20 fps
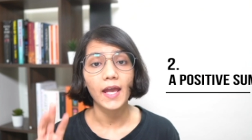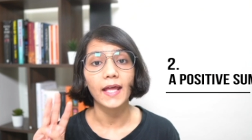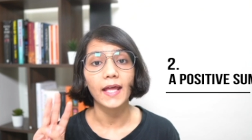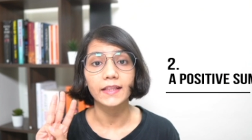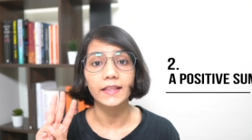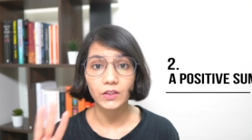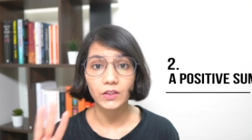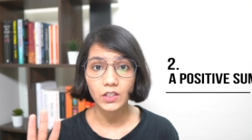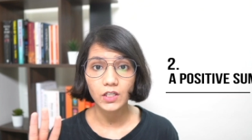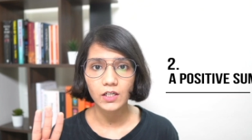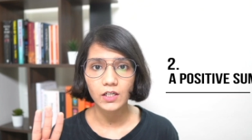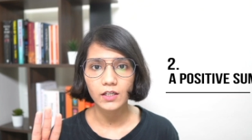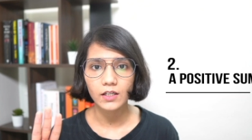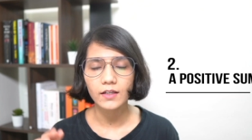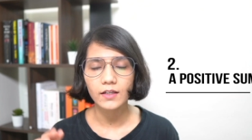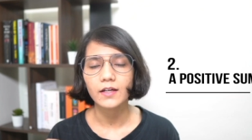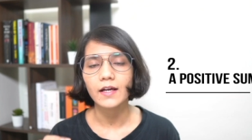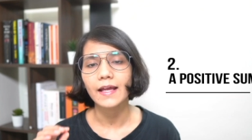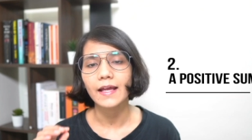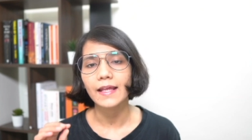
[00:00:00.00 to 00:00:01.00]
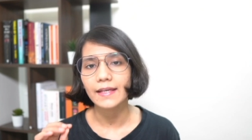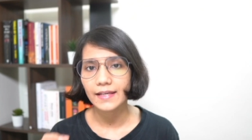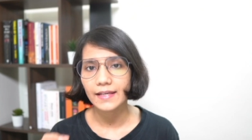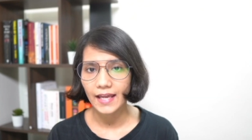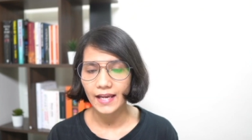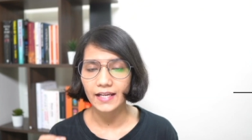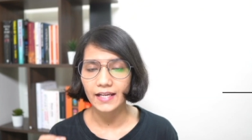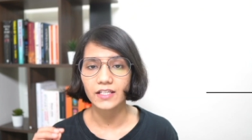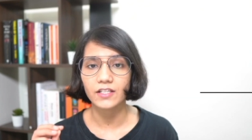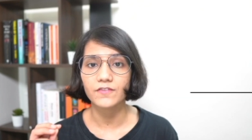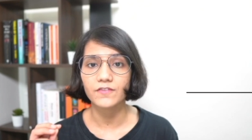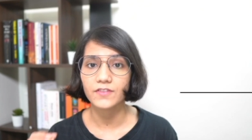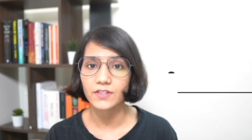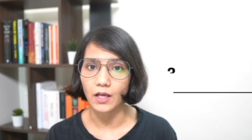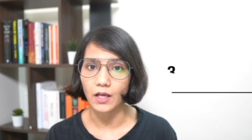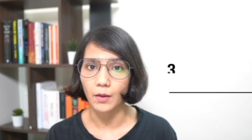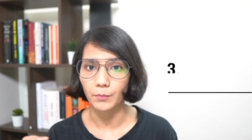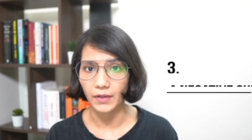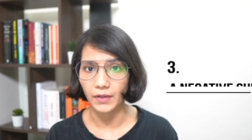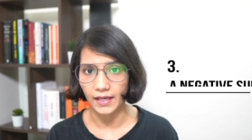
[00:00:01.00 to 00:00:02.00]
And third, negative
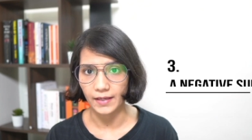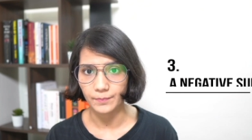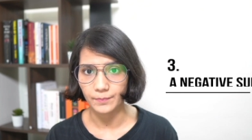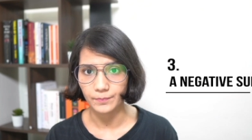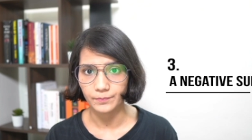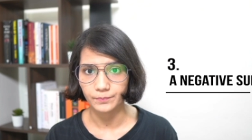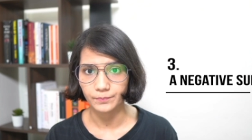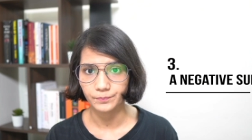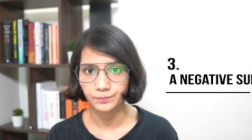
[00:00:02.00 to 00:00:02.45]
sum game.